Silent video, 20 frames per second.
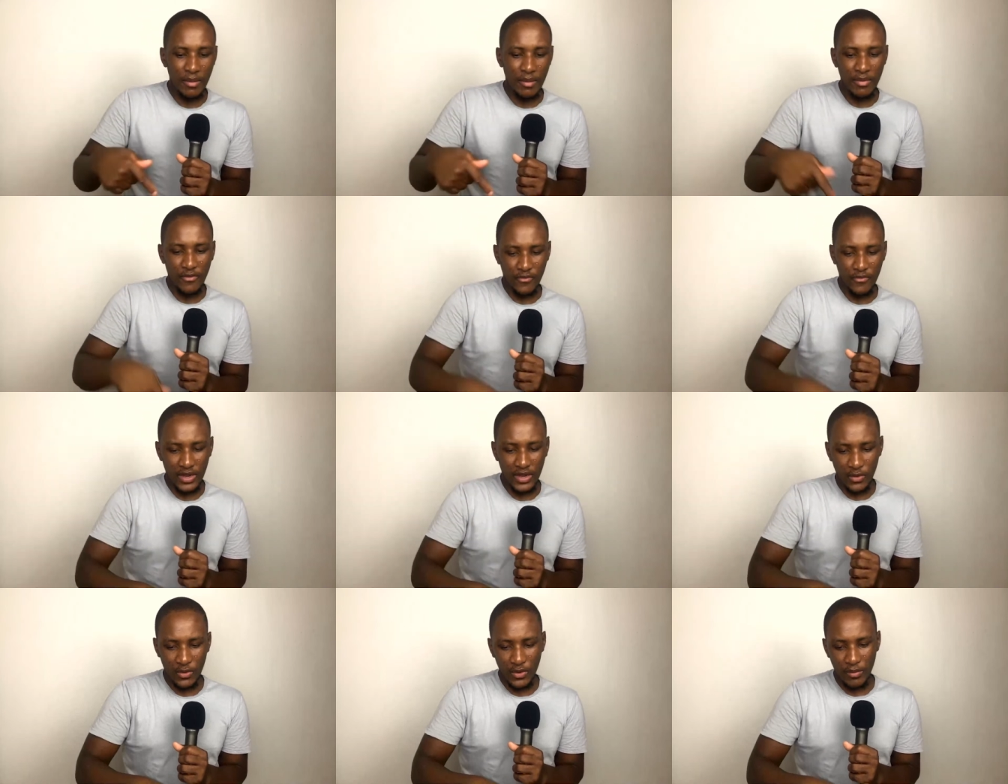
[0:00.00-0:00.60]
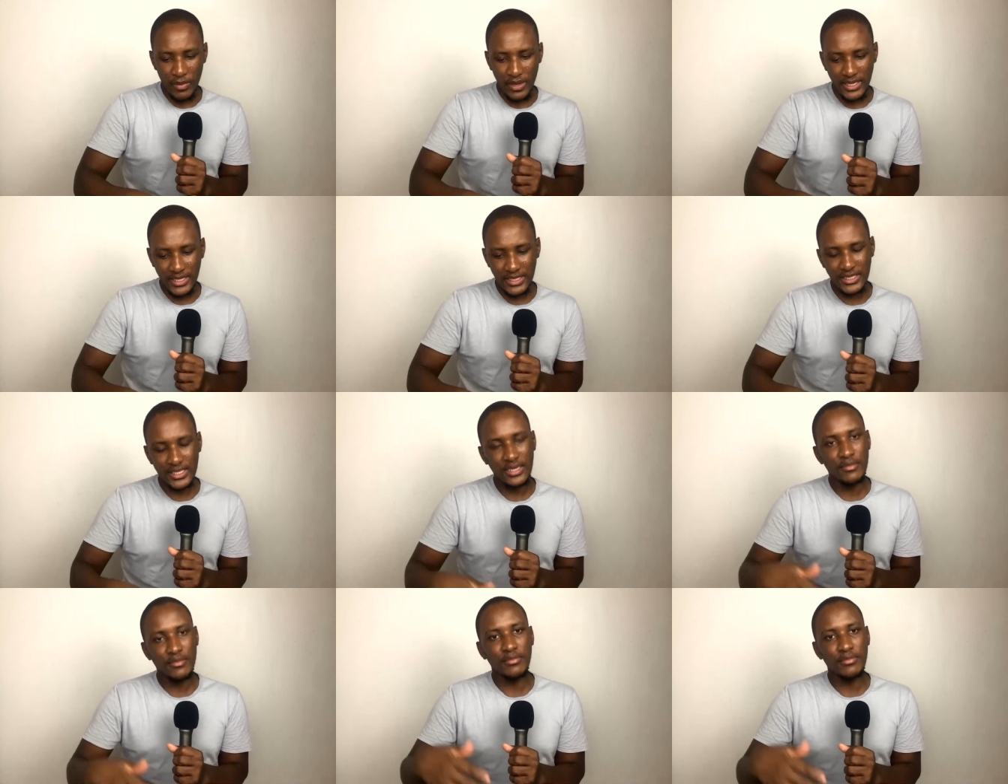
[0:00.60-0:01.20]
figure kwi-main
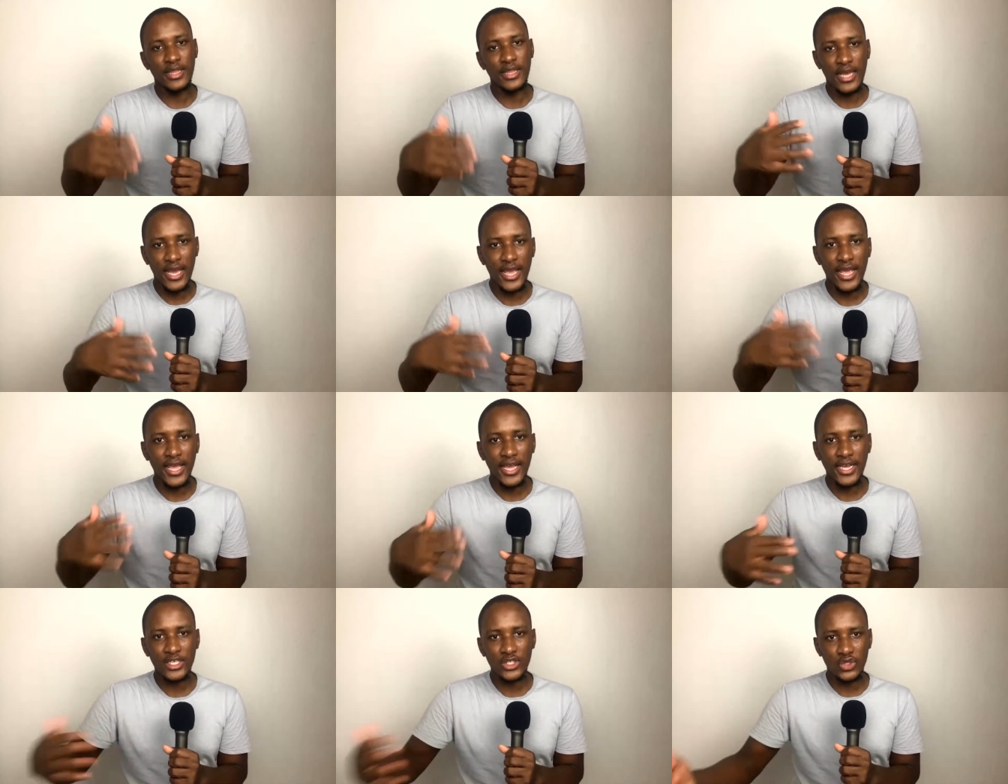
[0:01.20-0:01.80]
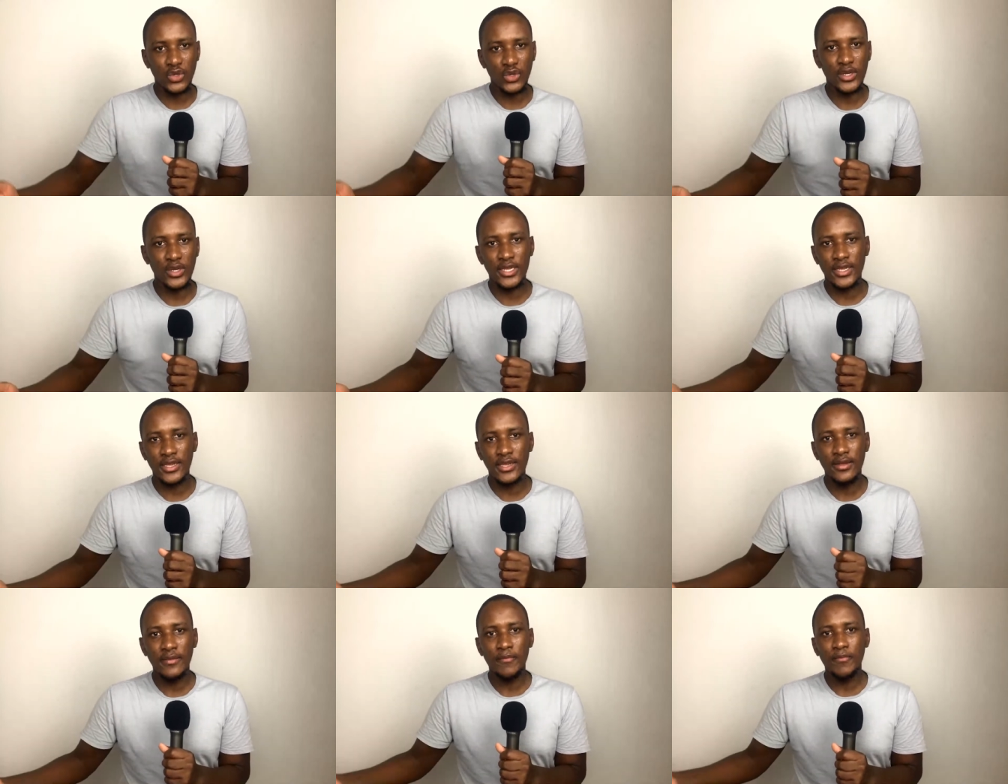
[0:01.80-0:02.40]
team they are
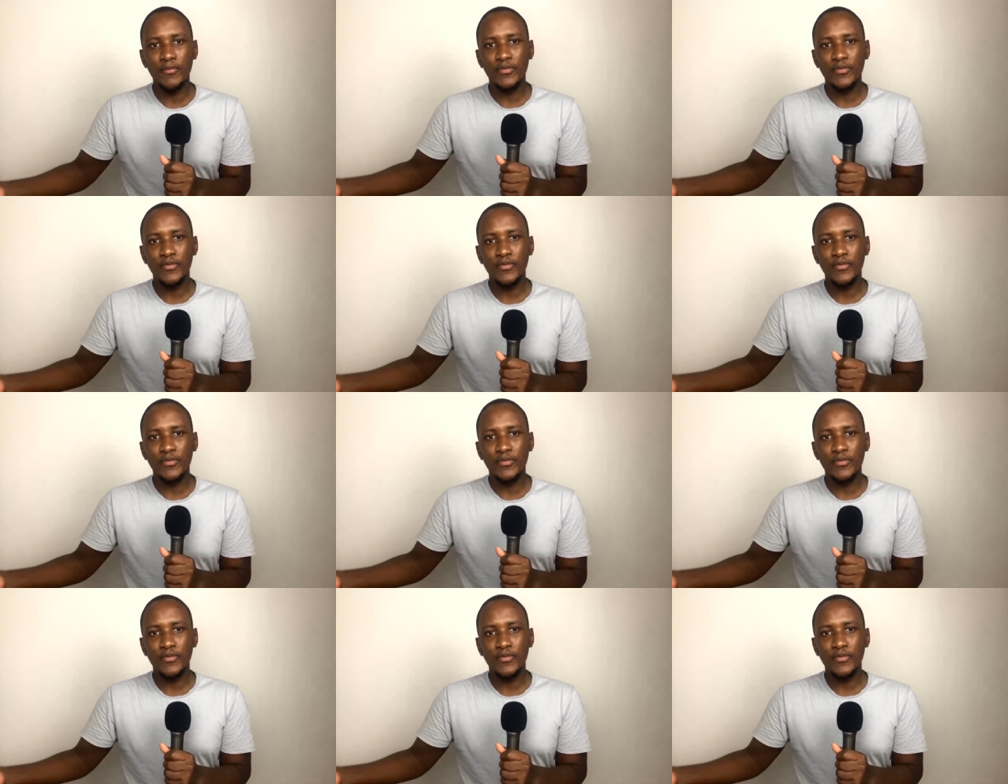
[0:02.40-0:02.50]
actually